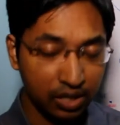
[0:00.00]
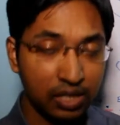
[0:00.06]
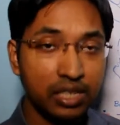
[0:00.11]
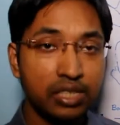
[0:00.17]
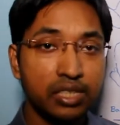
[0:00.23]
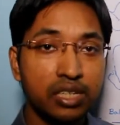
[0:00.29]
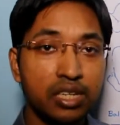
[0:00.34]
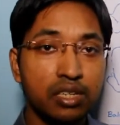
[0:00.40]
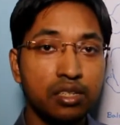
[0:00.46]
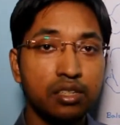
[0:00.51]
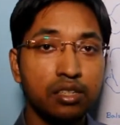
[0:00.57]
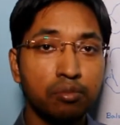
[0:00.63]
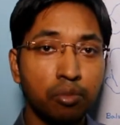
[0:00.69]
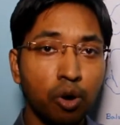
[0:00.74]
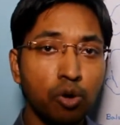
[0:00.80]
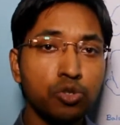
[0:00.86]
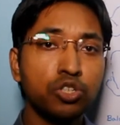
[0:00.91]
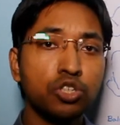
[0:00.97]
It is the
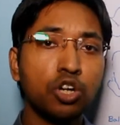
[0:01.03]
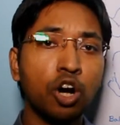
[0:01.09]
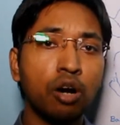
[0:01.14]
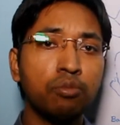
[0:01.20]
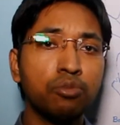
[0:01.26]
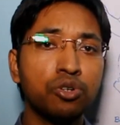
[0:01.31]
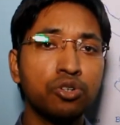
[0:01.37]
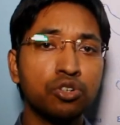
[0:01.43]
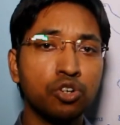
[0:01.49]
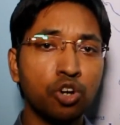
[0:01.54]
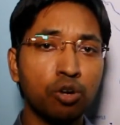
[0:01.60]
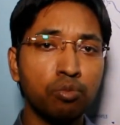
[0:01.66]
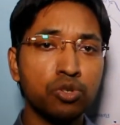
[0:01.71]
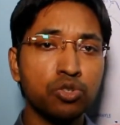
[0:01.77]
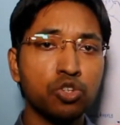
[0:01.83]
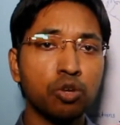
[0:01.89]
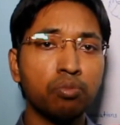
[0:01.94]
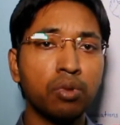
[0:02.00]
most common
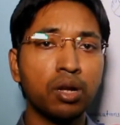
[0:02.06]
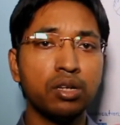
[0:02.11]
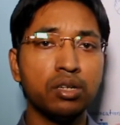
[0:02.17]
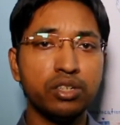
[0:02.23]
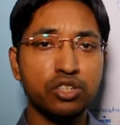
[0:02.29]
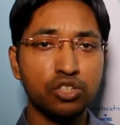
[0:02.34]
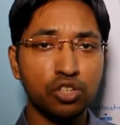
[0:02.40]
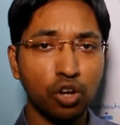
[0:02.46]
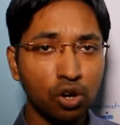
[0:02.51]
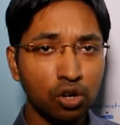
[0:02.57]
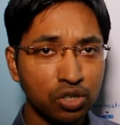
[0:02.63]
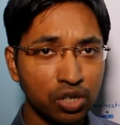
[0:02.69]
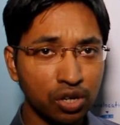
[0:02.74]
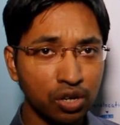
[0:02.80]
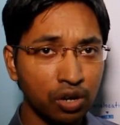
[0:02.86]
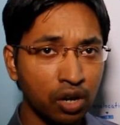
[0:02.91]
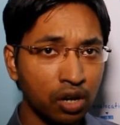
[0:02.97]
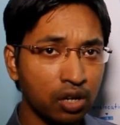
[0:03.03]
chromosomal
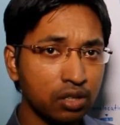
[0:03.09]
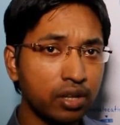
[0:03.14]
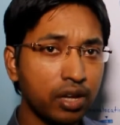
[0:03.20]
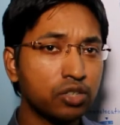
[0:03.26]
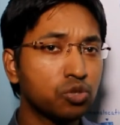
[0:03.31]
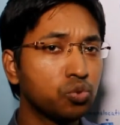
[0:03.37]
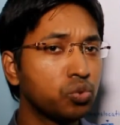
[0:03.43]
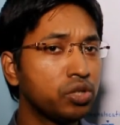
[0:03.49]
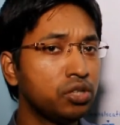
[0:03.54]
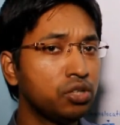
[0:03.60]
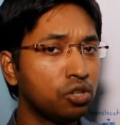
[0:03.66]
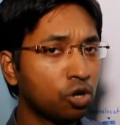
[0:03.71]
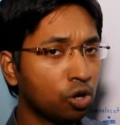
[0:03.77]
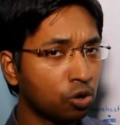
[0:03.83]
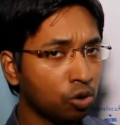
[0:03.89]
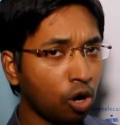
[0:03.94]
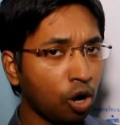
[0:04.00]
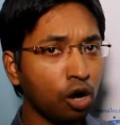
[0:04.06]
disorder that we
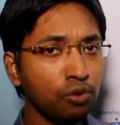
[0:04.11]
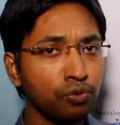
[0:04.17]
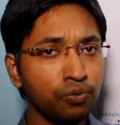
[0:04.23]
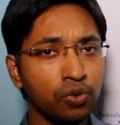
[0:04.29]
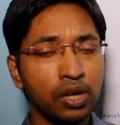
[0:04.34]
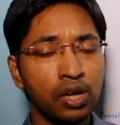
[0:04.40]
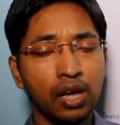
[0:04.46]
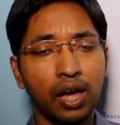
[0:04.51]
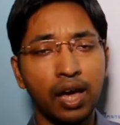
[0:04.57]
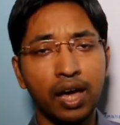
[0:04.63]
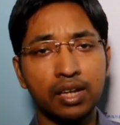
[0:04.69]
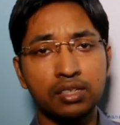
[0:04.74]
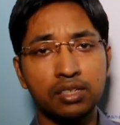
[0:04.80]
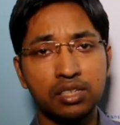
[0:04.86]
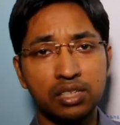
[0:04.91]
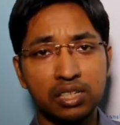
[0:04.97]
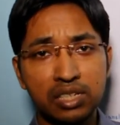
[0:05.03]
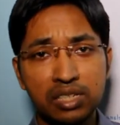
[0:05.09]
know of,
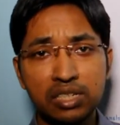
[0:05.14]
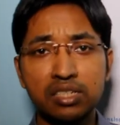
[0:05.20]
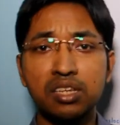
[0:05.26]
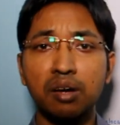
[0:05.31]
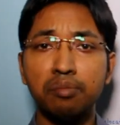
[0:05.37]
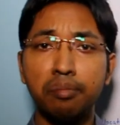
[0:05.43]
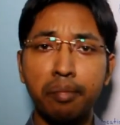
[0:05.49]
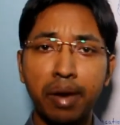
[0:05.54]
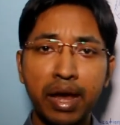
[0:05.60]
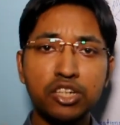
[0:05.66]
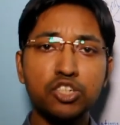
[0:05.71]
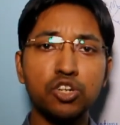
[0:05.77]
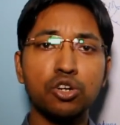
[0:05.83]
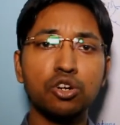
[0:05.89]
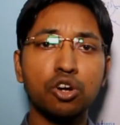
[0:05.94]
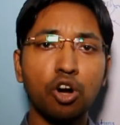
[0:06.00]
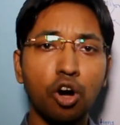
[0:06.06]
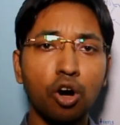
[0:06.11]
and it is a
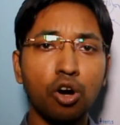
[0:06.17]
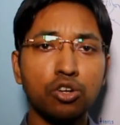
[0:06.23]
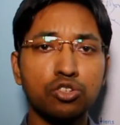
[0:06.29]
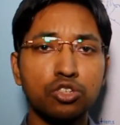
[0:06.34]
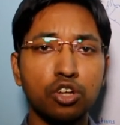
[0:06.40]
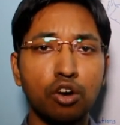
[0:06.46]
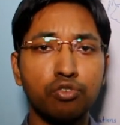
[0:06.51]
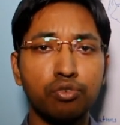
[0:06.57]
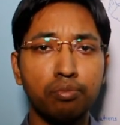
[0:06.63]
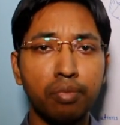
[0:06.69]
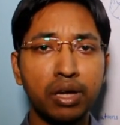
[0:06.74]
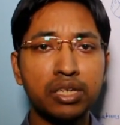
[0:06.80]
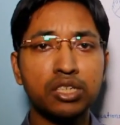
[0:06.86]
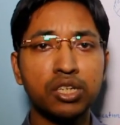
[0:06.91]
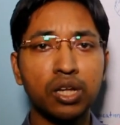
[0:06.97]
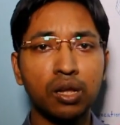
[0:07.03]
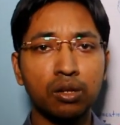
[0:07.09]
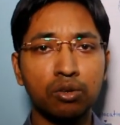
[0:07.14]
major cause of
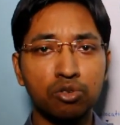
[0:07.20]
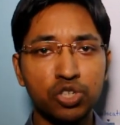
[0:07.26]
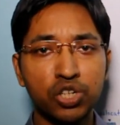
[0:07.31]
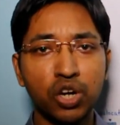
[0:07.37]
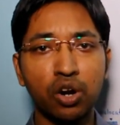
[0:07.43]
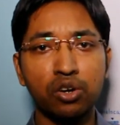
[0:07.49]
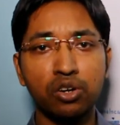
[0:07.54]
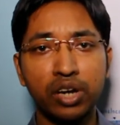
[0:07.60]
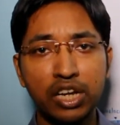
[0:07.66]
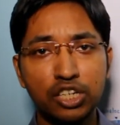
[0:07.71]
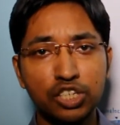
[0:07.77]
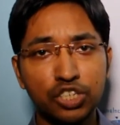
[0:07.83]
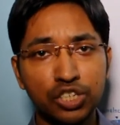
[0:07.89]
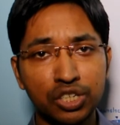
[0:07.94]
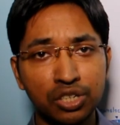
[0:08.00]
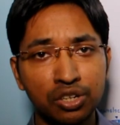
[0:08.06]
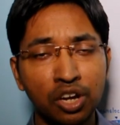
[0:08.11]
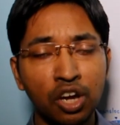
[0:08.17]
mental
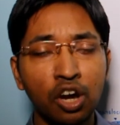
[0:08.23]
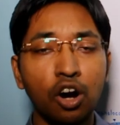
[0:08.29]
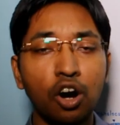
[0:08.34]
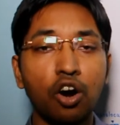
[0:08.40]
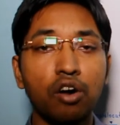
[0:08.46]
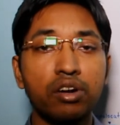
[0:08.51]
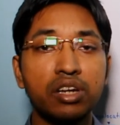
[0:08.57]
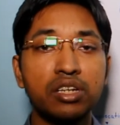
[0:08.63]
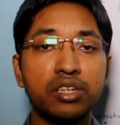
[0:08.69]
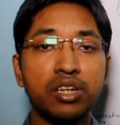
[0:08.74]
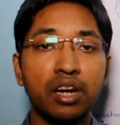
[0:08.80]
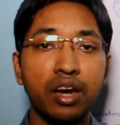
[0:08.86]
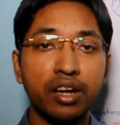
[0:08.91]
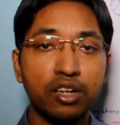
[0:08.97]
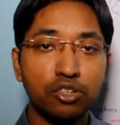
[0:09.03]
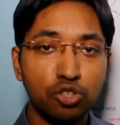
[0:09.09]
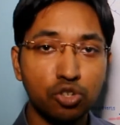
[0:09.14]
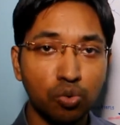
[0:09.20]
retardation or
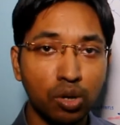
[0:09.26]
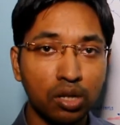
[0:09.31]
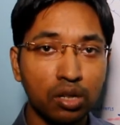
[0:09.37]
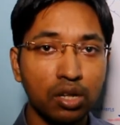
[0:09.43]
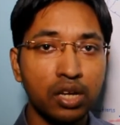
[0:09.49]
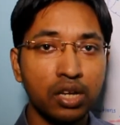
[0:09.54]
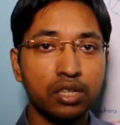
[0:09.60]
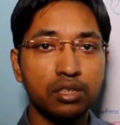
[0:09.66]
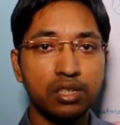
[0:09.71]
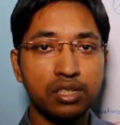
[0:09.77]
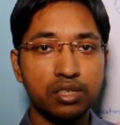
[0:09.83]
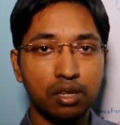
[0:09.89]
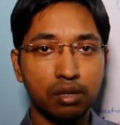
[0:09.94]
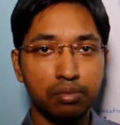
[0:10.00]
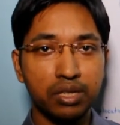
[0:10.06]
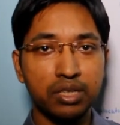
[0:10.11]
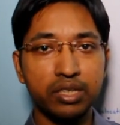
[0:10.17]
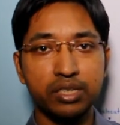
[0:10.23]
intellectual
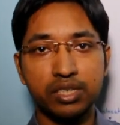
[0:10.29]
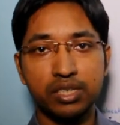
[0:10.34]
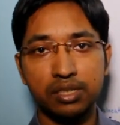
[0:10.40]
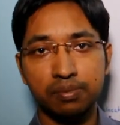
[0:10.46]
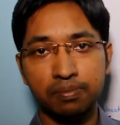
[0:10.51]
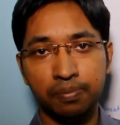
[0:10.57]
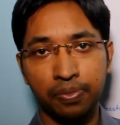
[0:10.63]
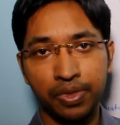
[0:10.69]
disability.